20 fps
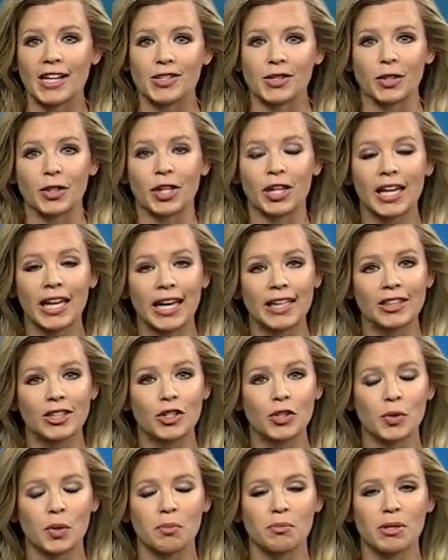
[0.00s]
So looking at the
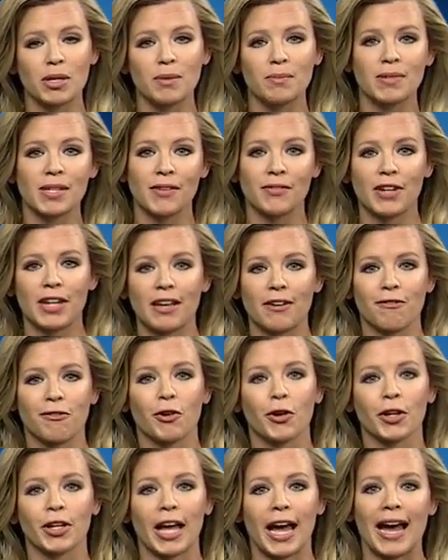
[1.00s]
Storm Team 7-day
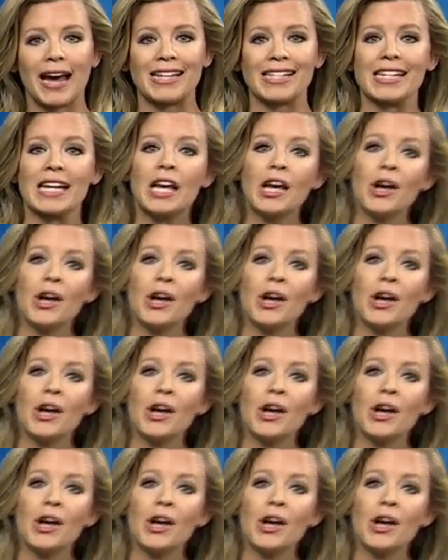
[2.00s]
forecast,